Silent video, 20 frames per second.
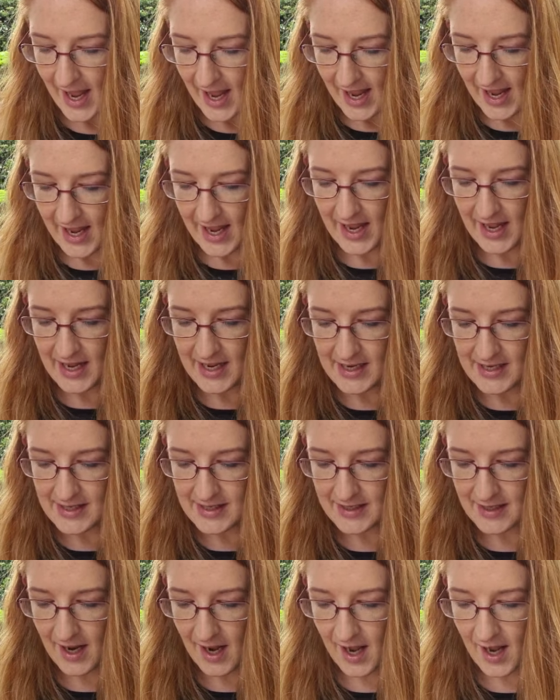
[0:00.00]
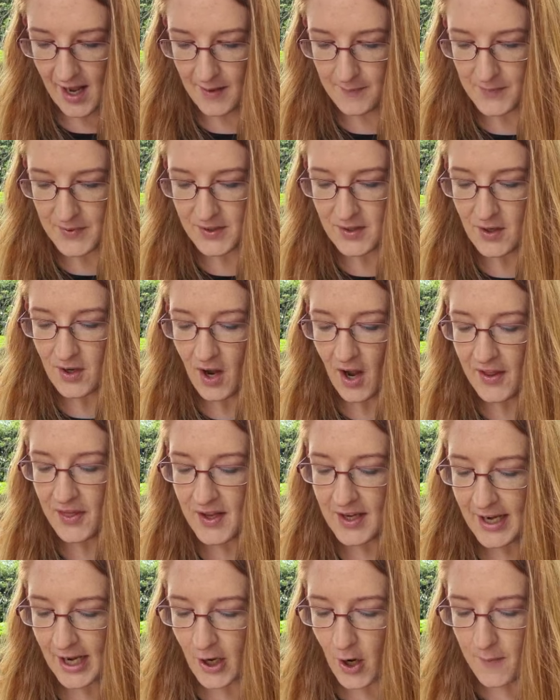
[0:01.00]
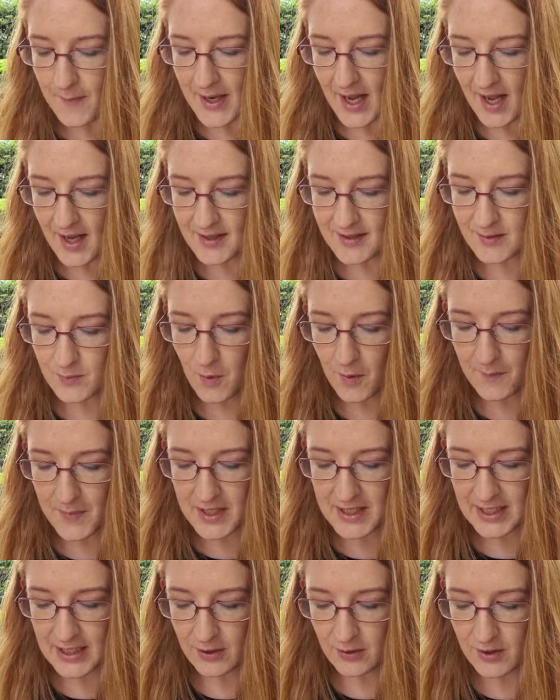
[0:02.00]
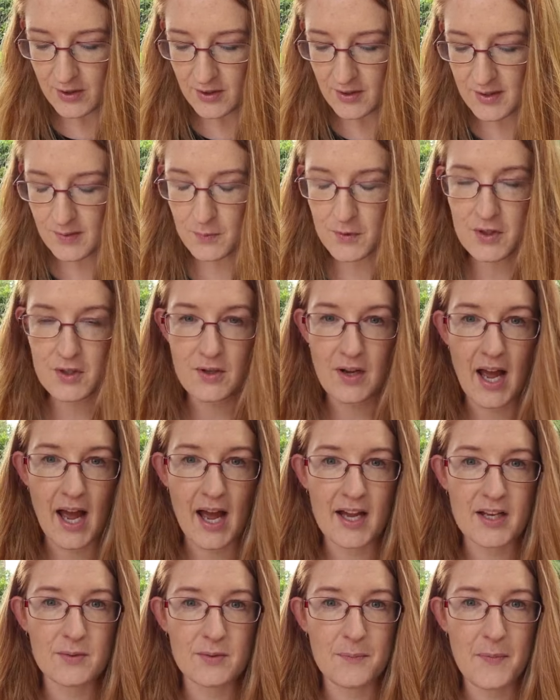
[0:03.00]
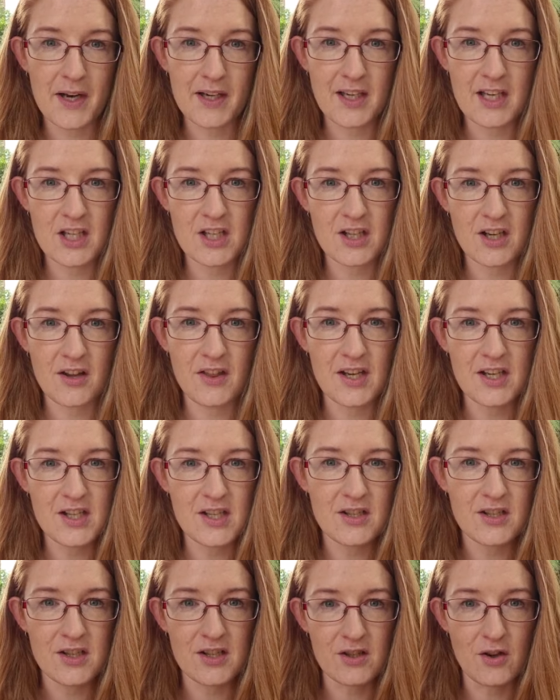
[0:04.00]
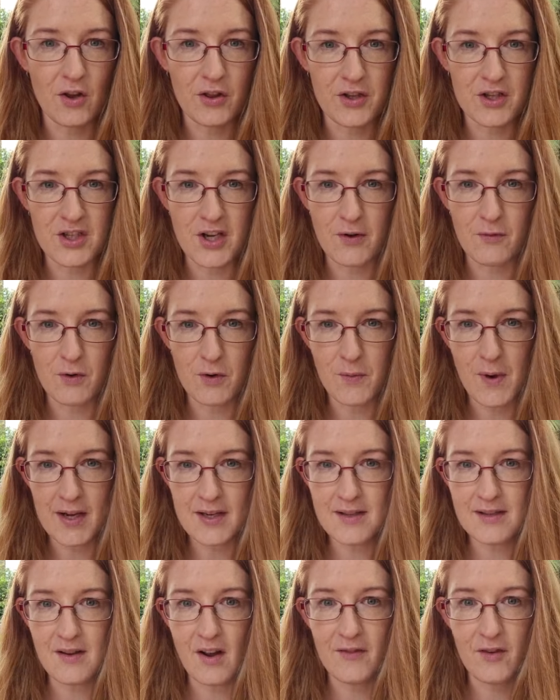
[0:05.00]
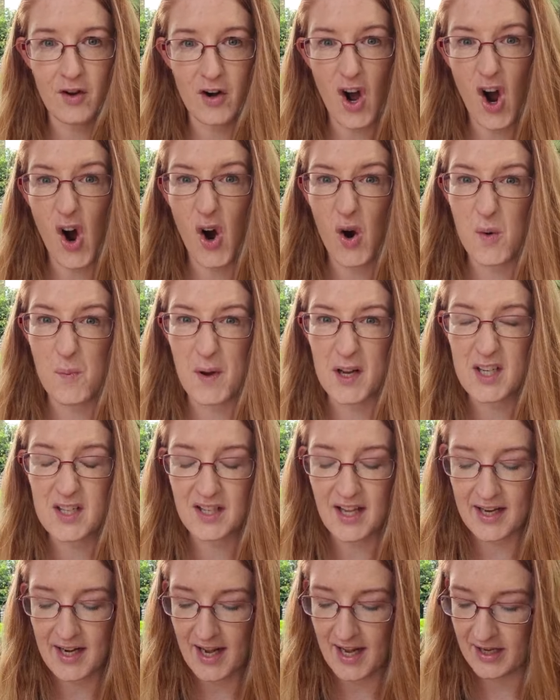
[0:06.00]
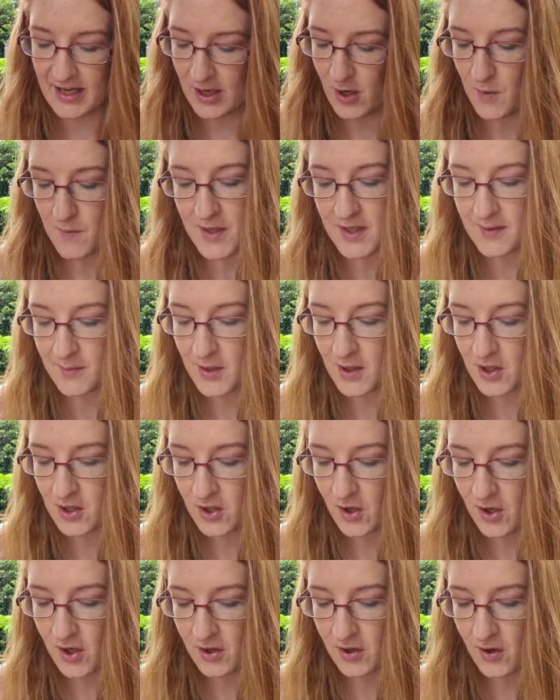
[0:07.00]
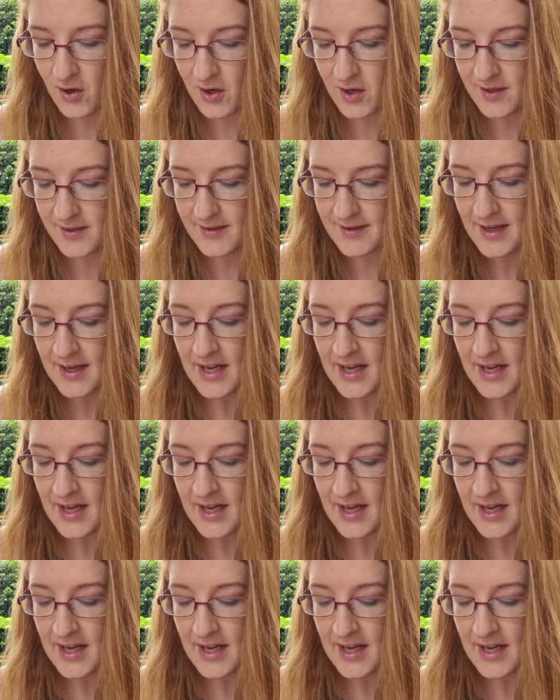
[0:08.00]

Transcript: And so I think Naomi asked, what materials would you add to a mud kitchen? I think she's just got the general ones. I've got a whole bunch laid out, Naomi, so I'm going to show you those.